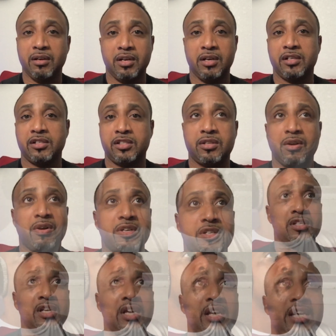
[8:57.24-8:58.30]
starts,
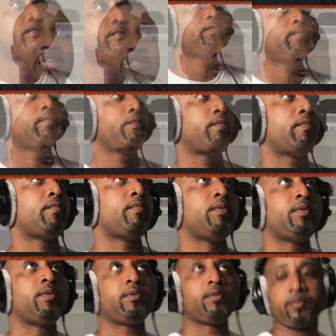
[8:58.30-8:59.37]
it's going to
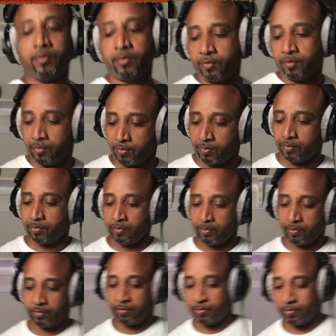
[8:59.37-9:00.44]
automatically go to my
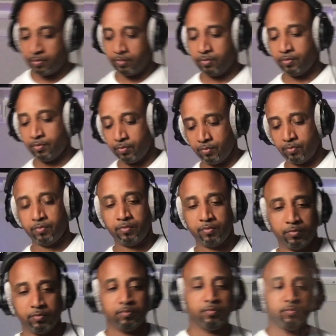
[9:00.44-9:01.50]
ticker. So here's
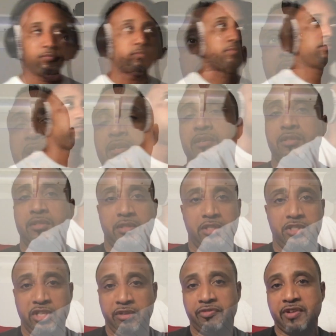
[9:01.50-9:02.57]
where you get the
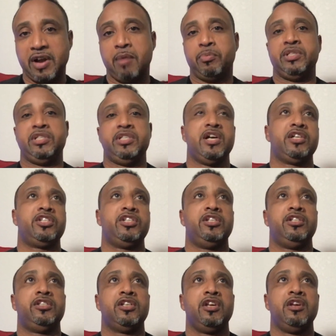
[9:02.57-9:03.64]
G5 Productions.
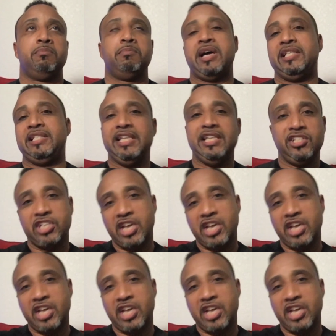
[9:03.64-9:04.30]
My DJ